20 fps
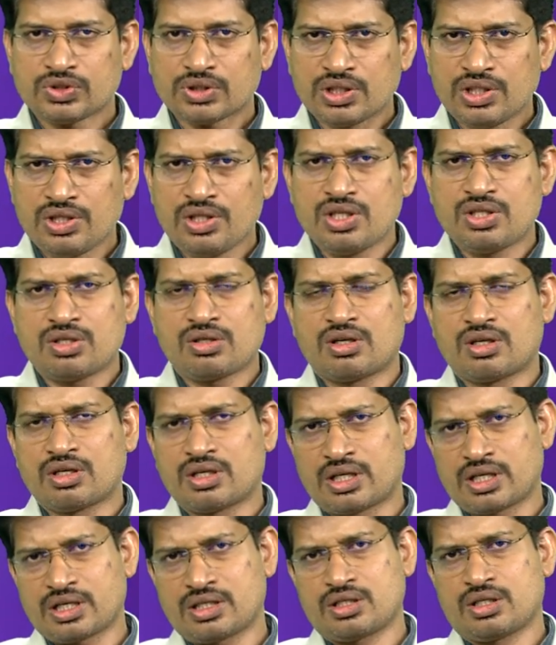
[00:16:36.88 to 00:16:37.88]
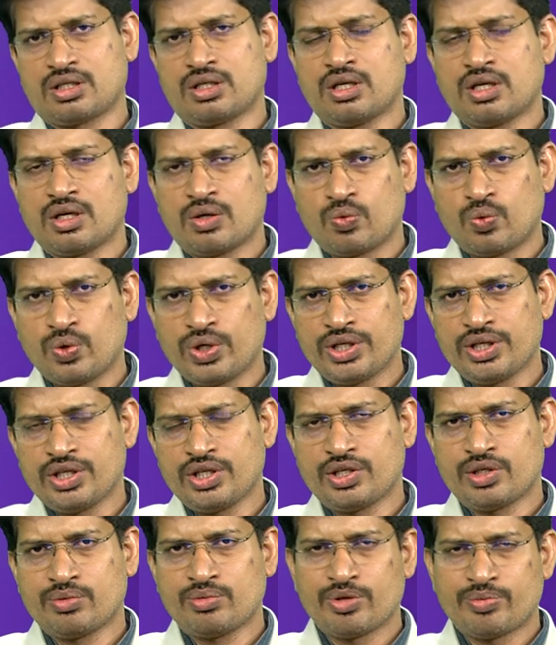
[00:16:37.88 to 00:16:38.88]
in this context, we need
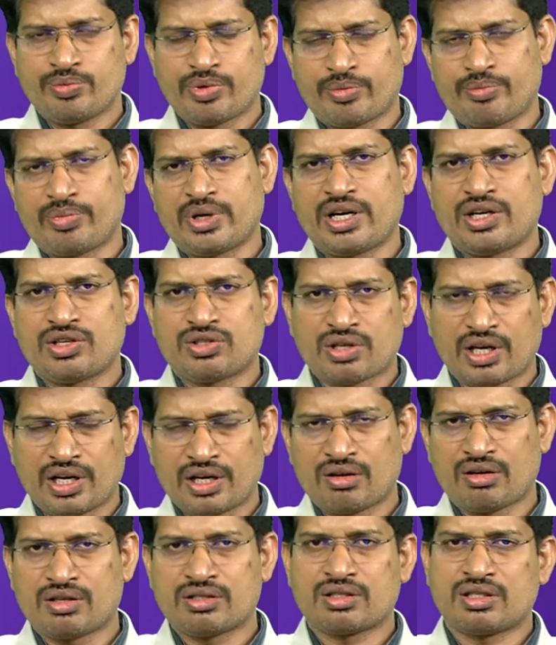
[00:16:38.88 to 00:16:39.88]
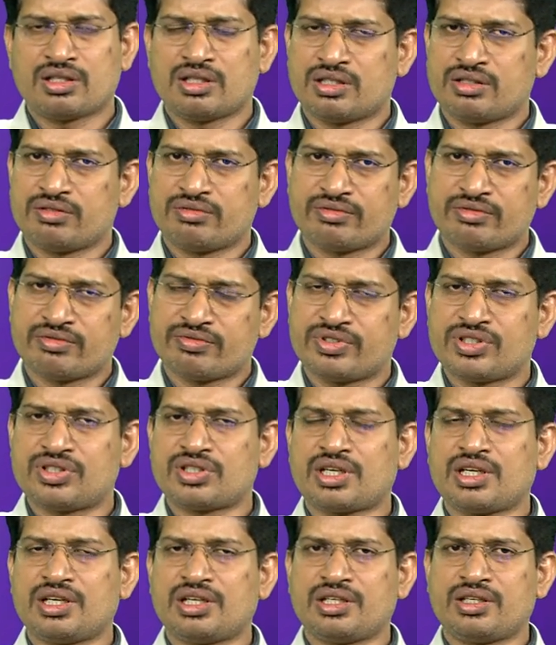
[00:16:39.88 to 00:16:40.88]
to be prepared psychologically,
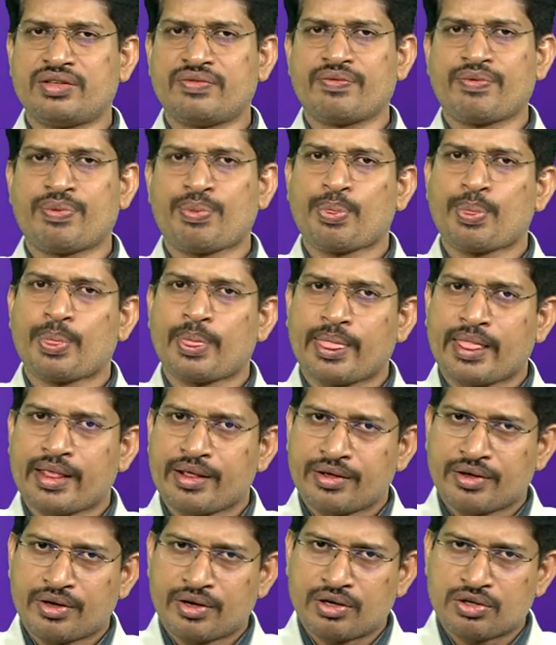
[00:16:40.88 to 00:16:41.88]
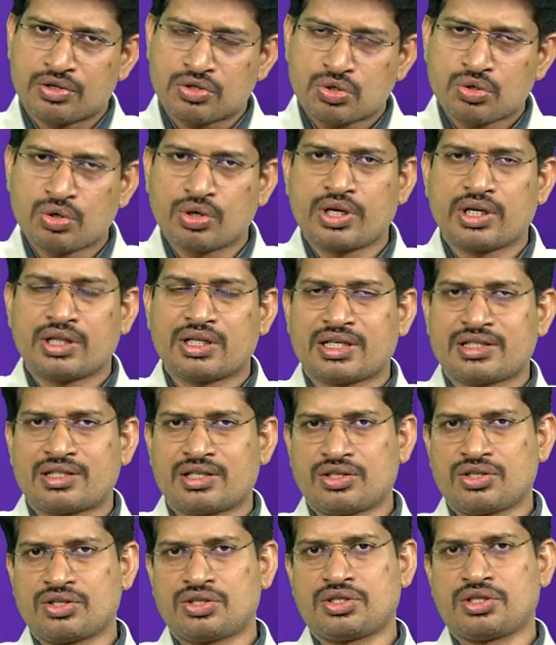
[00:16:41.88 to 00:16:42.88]
physically, uh, storing the
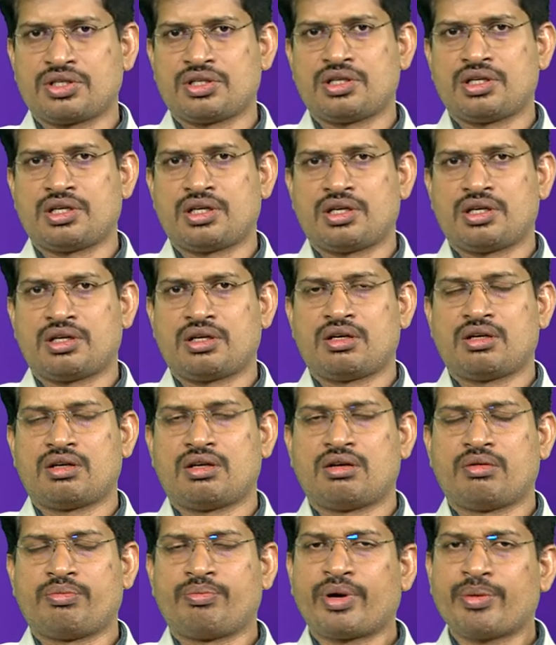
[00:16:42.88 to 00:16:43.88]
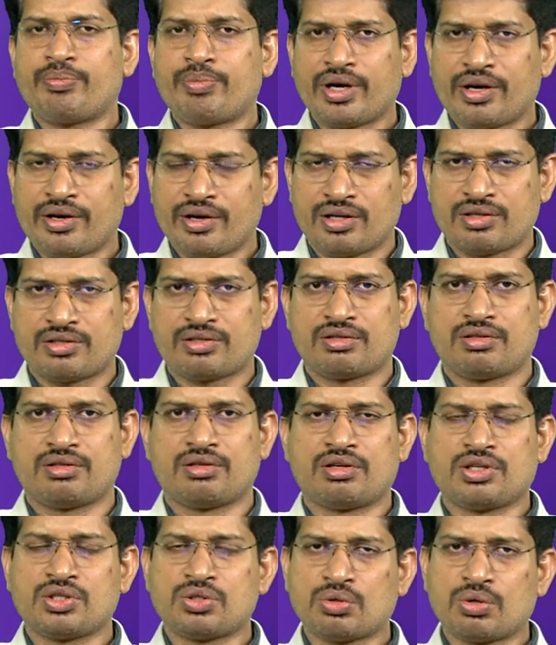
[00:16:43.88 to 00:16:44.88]
essential uh, uh, preparedness,
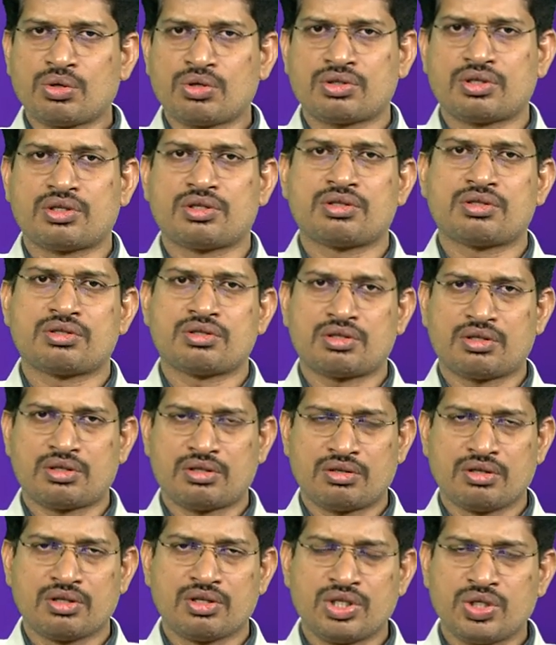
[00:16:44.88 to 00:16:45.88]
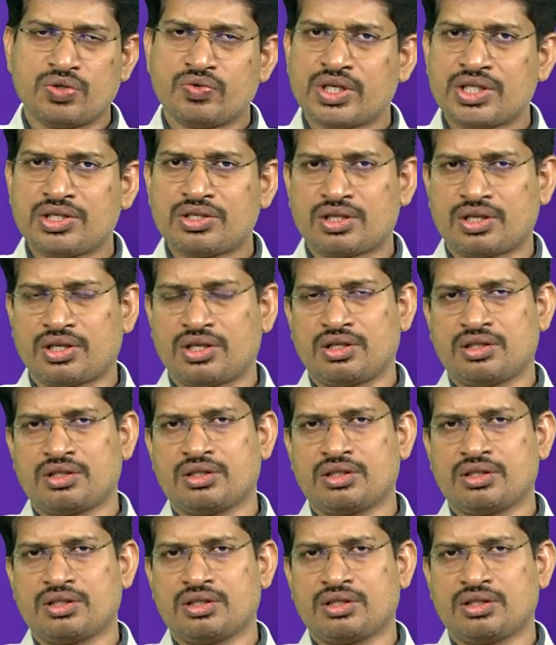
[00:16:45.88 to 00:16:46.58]
resources, uh, inventory,